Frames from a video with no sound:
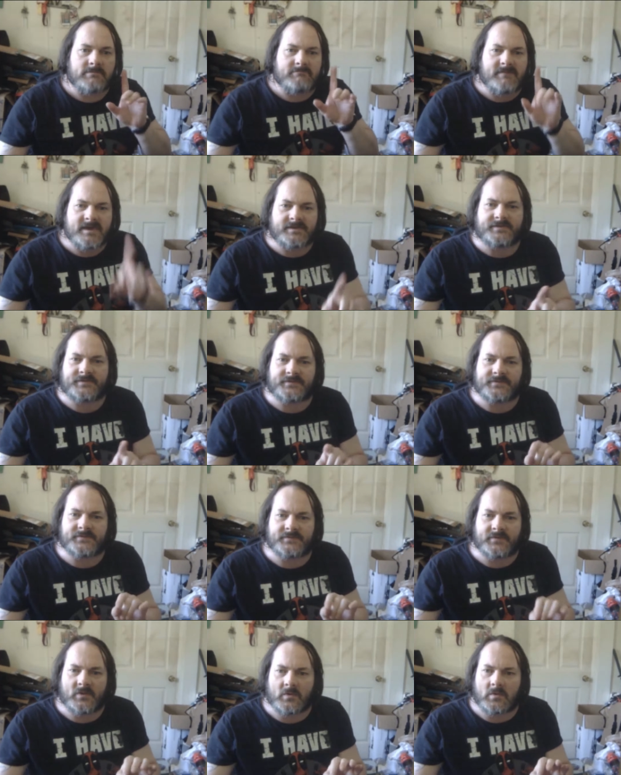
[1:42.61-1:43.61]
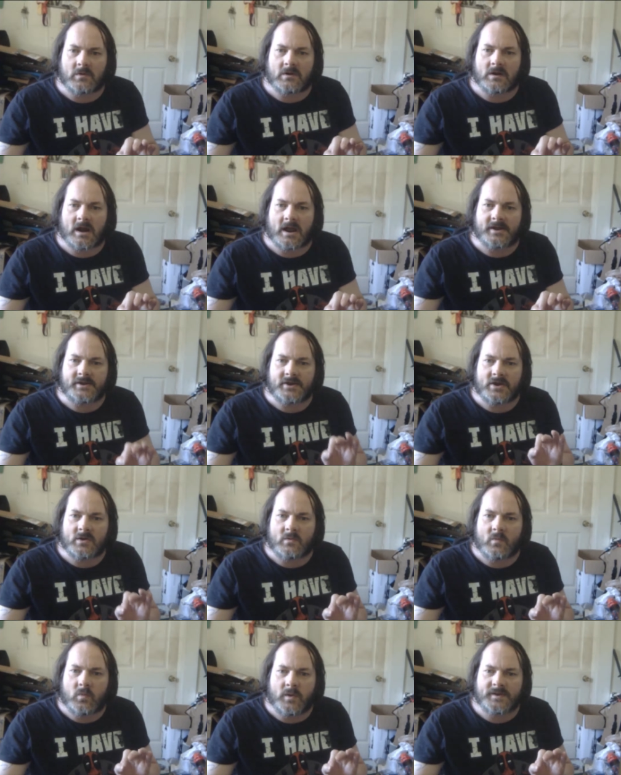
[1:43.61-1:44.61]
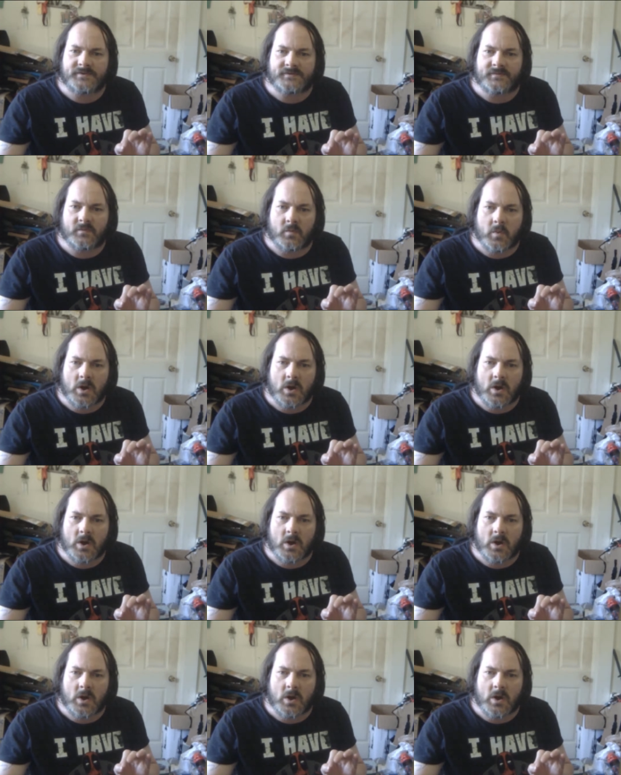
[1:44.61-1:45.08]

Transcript: me make sure I know which